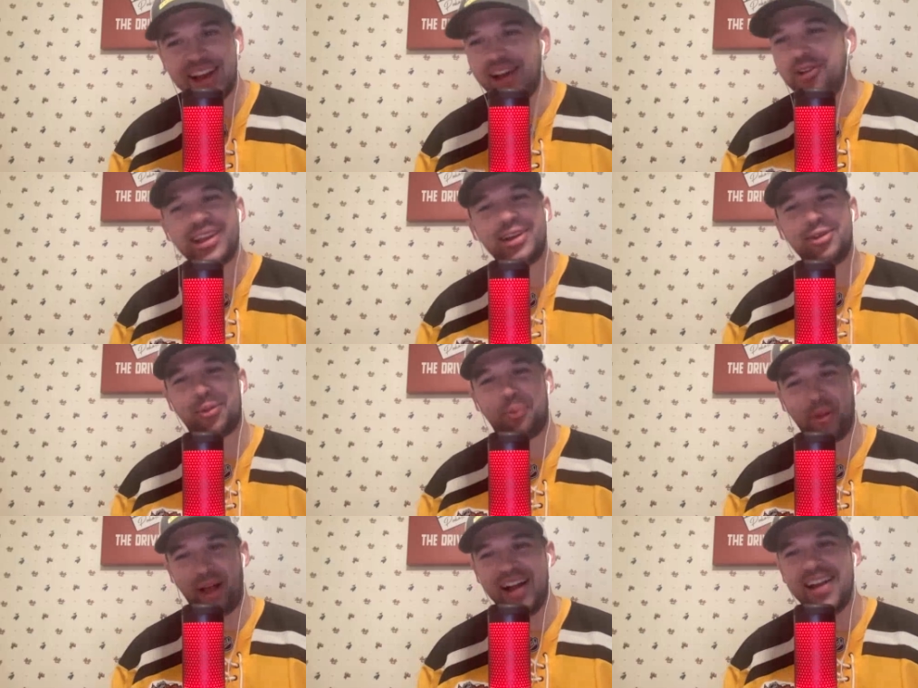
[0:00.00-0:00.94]
I don't think he was
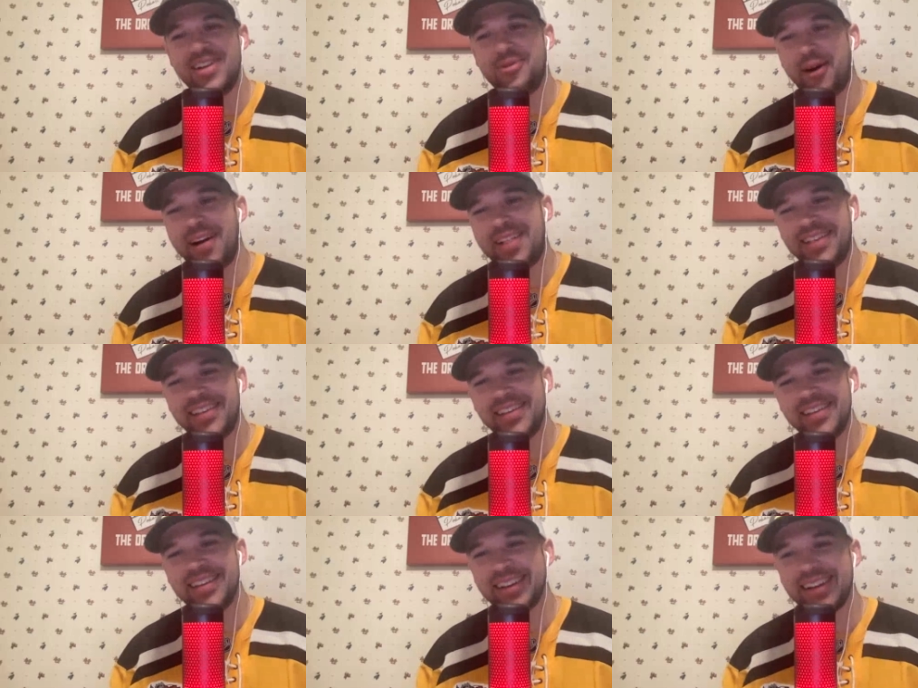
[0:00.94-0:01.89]
blind. I, what? Was
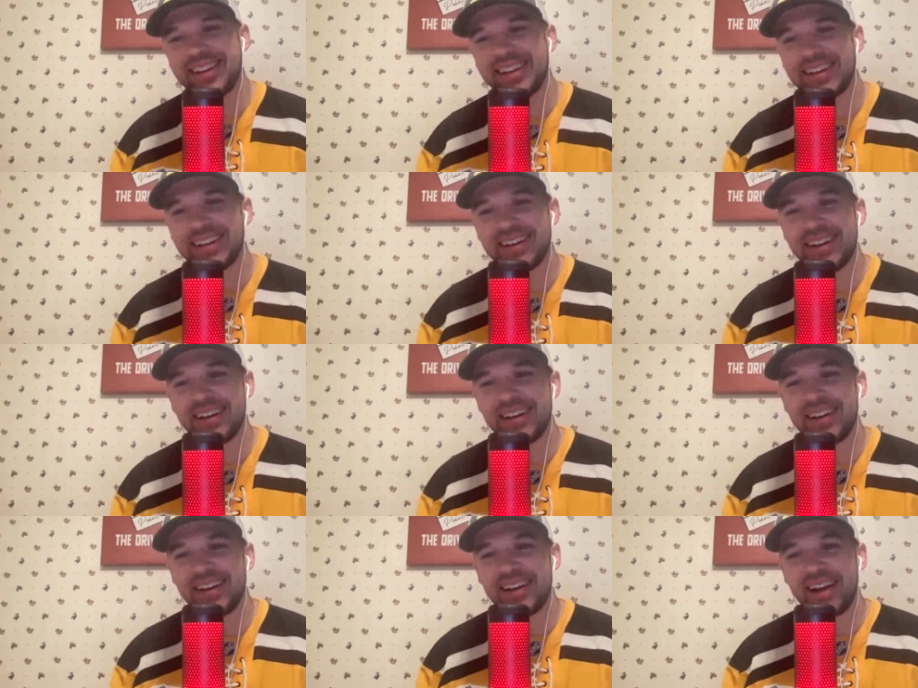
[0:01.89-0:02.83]
blind. I didn't catch on to
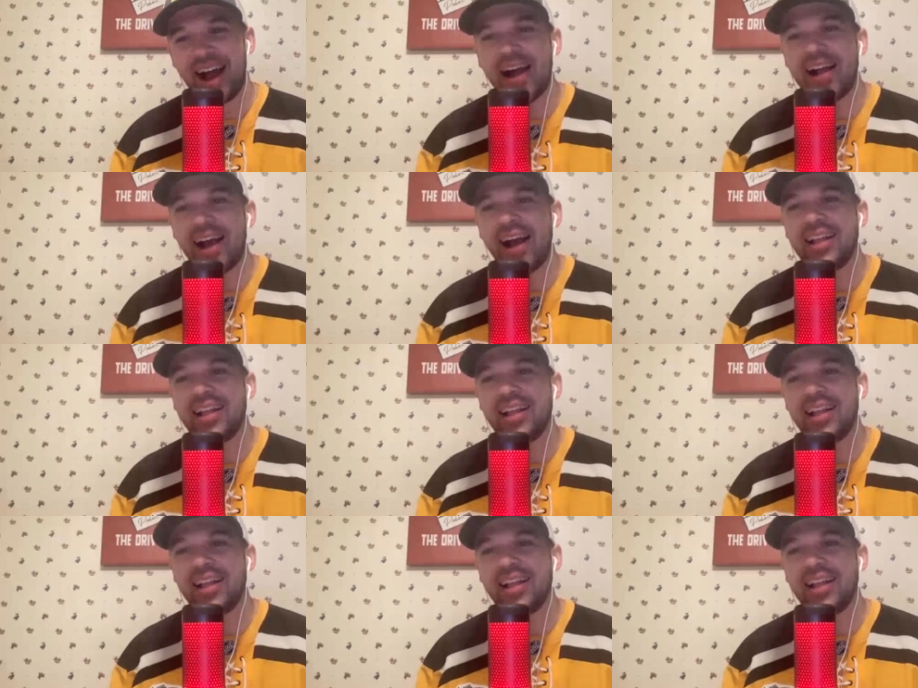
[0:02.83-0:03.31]
that. I didn't hear I, that.